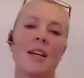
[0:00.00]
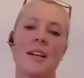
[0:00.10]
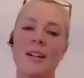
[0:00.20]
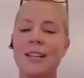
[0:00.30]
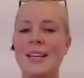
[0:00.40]

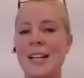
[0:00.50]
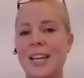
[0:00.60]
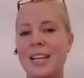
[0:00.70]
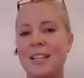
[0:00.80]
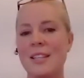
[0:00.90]

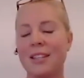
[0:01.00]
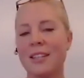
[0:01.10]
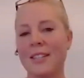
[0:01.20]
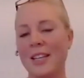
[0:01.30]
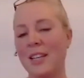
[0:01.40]
Clearly, the
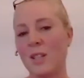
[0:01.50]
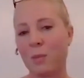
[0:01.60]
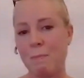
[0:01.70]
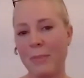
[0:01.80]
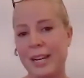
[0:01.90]
science
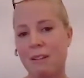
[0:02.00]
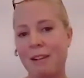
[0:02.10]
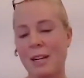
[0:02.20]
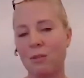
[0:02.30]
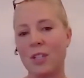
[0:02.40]

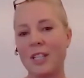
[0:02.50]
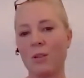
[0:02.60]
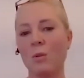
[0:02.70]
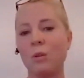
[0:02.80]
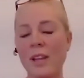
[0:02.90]
background is
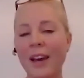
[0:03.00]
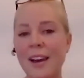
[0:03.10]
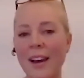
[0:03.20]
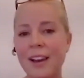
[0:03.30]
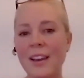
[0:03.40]
all
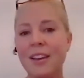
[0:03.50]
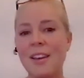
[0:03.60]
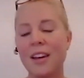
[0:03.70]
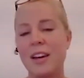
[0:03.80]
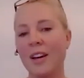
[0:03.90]
there.
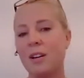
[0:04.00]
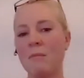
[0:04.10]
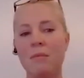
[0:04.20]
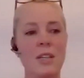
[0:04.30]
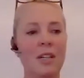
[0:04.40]

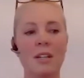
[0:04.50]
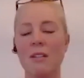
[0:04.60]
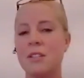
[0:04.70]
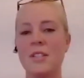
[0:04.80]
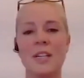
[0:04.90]

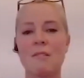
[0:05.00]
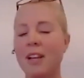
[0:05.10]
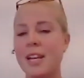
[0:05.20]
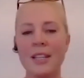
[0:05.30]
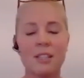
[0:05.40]
The
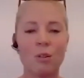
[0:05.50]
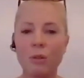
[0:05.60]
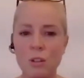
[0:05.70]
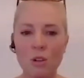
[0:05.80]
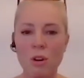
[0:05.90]
degrees and all
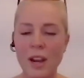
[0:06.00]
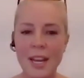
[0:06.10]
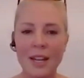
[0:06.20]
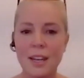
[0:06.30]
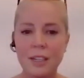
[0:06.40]
the
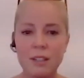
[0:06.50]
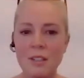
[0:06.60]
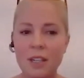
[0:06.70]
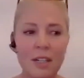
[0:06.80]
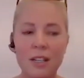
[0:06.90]

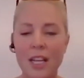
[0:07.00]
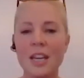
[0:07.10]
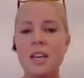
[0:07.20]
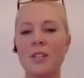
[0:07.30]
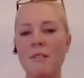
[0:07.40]
training and
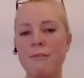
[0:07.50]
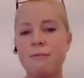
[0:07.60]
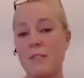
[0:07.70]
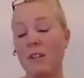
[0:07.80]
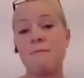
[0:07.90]
years
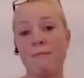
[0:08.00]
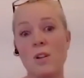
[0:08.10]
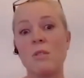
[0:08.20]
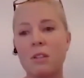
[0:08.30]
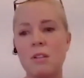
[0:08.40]
of
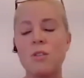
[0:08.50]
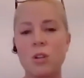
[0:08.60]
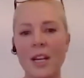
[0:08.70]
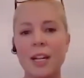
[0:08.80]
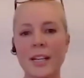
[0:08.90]
constant
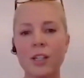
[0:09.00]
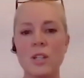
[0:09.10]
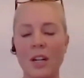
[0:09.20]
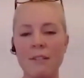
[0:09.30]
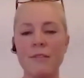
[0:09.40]
training
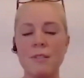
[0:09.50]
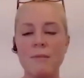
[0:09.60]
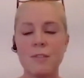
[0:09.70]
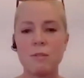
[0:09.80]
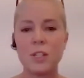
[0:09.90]
actually
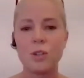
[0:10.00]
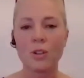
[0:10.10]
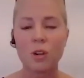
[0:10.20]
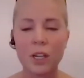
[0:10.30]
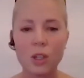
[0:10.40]
for
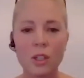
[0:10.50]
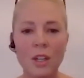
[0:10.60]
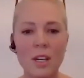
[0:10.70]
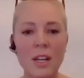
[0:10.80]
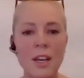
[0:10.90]

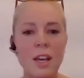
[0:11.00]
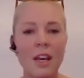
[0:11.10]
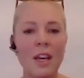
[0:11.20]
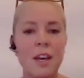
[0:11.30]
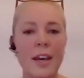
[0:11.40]
registration.
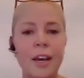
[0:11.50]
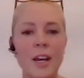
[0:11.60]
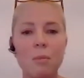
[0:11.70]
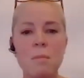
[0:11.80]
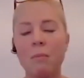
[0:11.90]

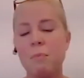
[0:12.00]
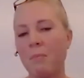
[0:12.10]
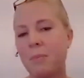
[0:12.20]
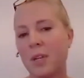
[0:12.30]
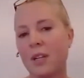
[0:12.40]

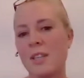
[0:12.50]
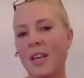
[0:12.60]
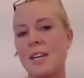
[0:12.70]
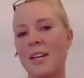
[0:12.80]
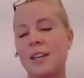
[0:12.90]
But I think